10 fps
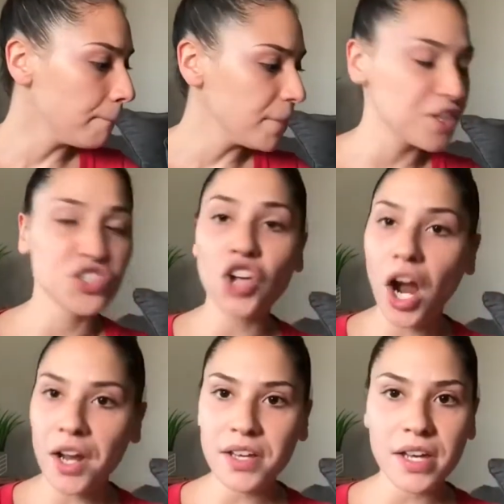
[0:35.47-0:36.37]
in
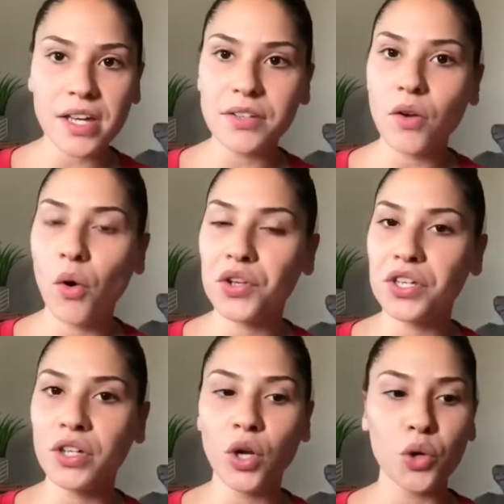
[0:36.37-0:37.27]
Target, or you
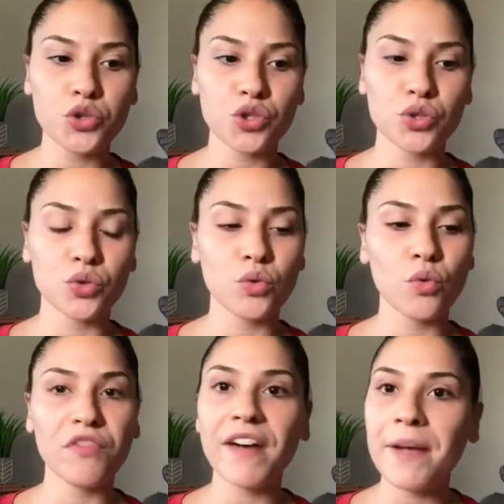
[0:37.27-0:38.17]
can go to
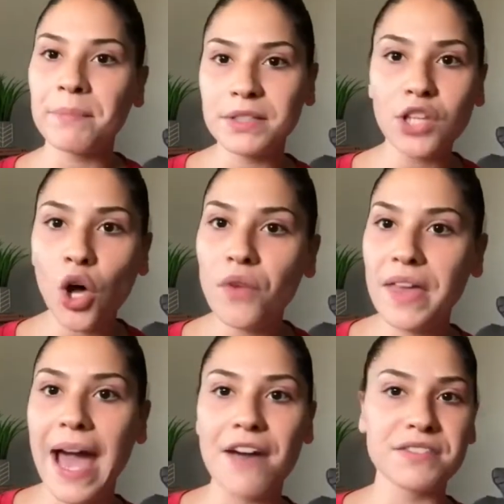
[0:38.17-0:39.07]
Five Below. They
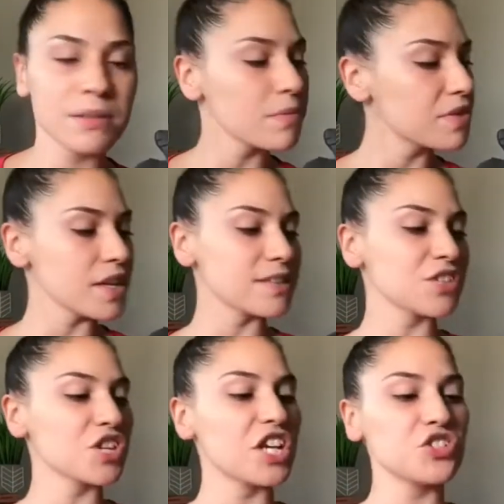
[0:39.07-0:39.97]
have some things,
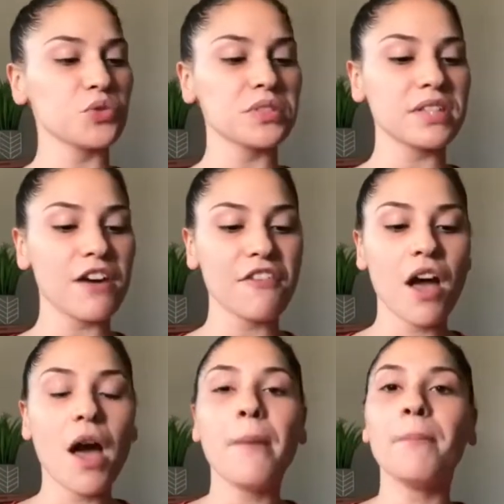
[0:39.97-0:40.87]
educational stuff,
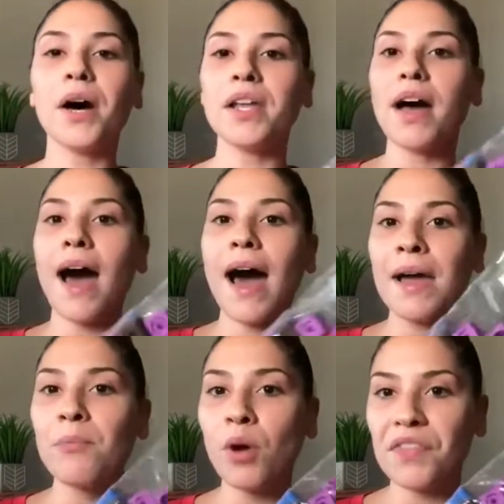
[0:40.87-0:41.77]
but
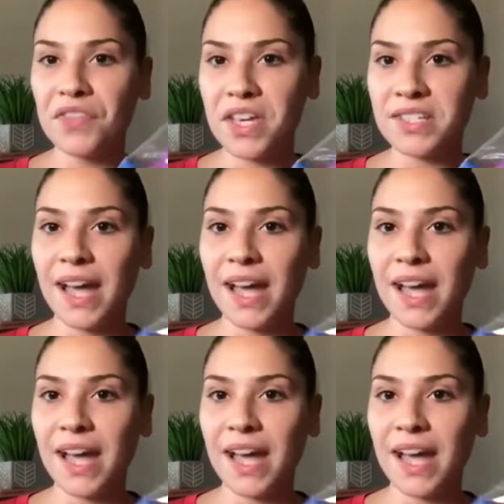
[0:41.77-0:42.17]
I bought these.